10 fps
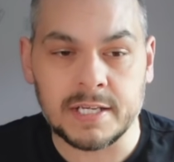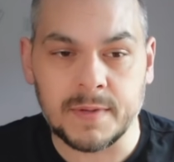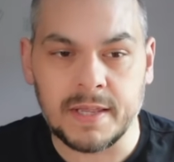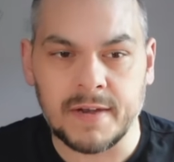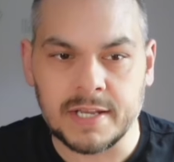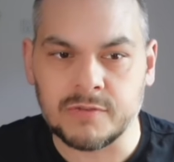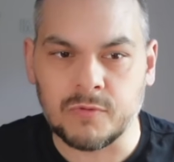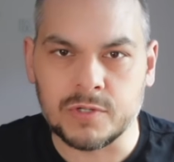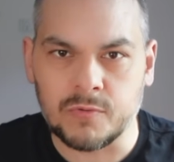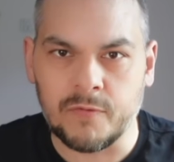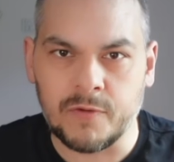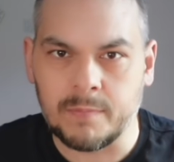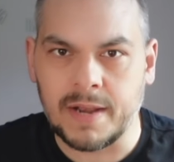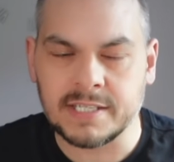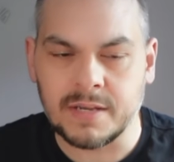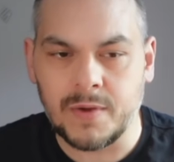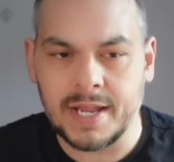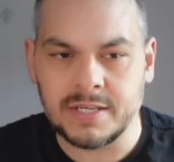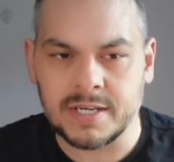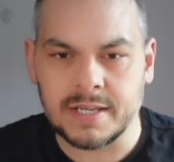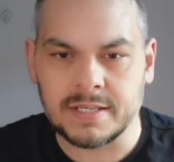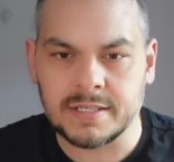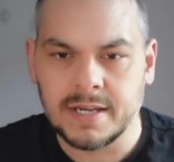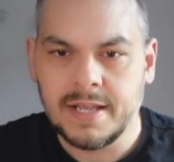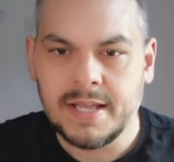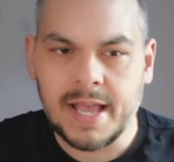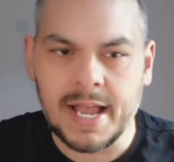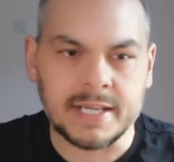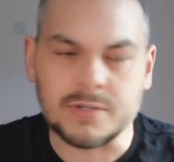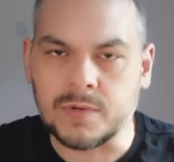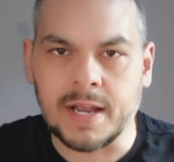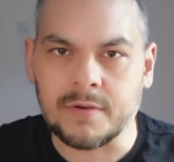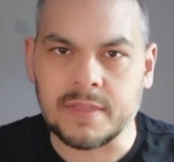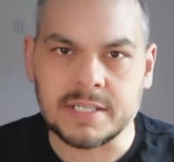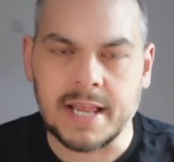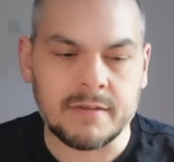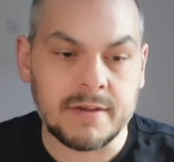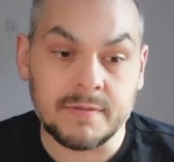but Juventus are also offering him less in wages, and it's all down to the salary.